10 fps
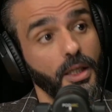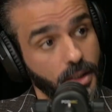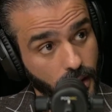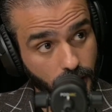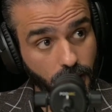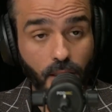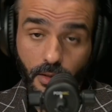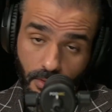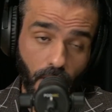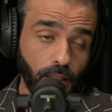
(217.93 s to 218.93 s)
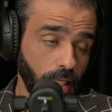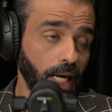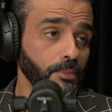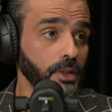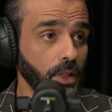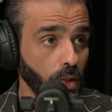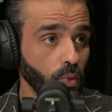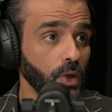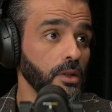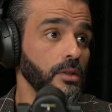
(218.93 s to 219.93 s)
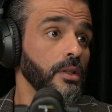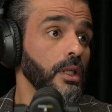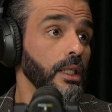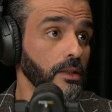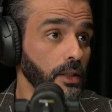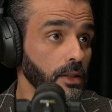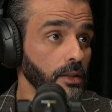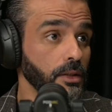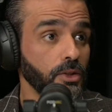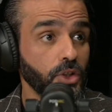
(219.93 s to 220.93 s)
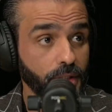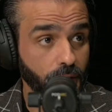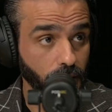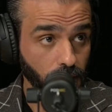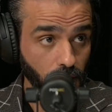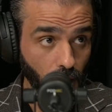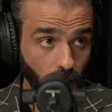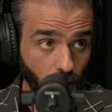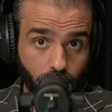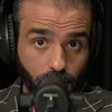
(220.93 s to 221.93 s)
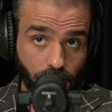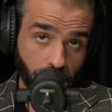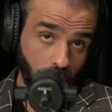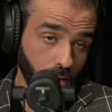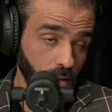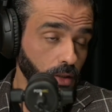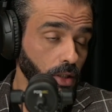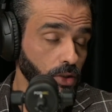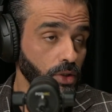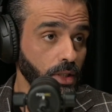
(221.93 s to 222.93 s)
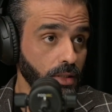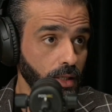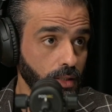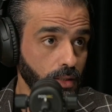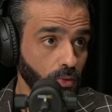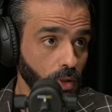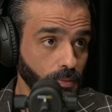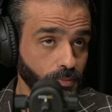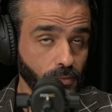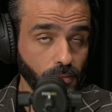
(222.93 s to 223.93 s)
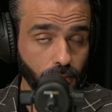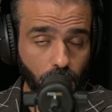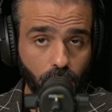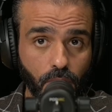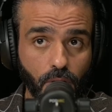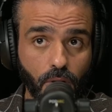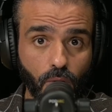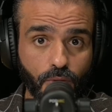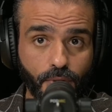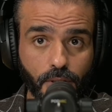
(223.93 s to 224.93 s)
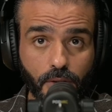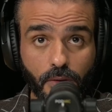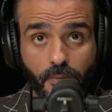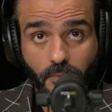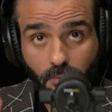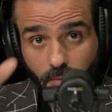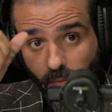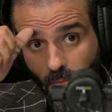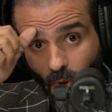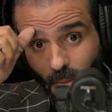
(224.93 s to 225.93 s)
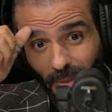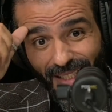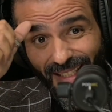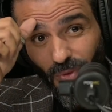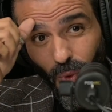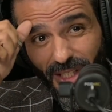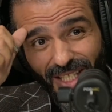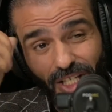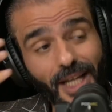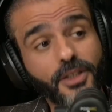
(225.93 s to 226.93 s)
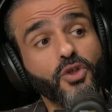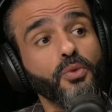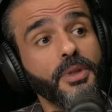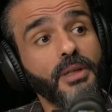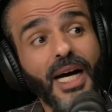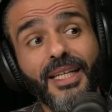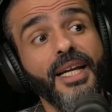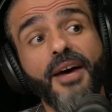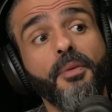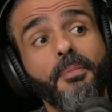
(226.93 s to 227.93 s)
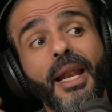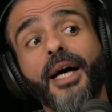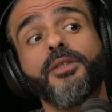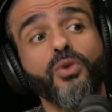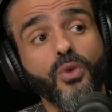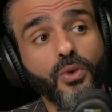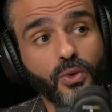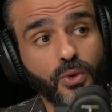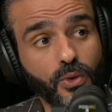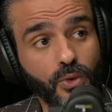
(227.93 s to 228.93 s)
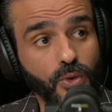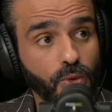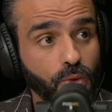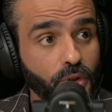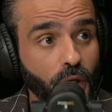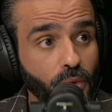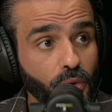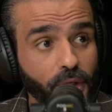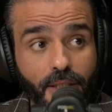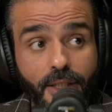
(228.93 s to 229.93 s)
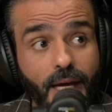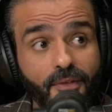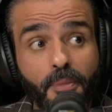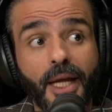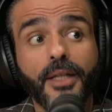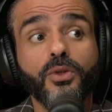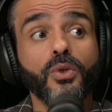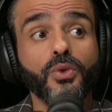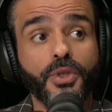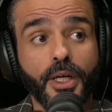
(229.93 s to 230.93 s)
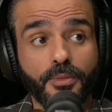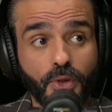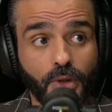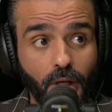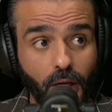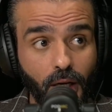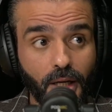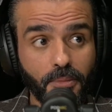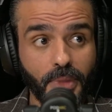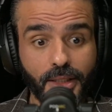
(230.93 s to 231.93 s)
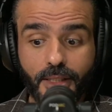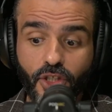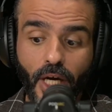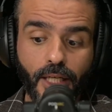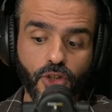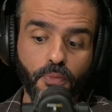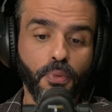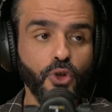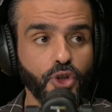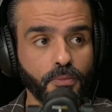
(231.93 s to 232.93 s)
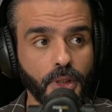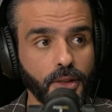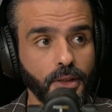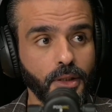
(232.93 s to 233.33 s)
I said, and it happened, and I won, and then she resigned. We're in touch these days as well. A close friend. But that was a challenge to me. I didn't have a plan to go to South Korea. I didn't have a plan to go to Samsung. But this challenge pushed me.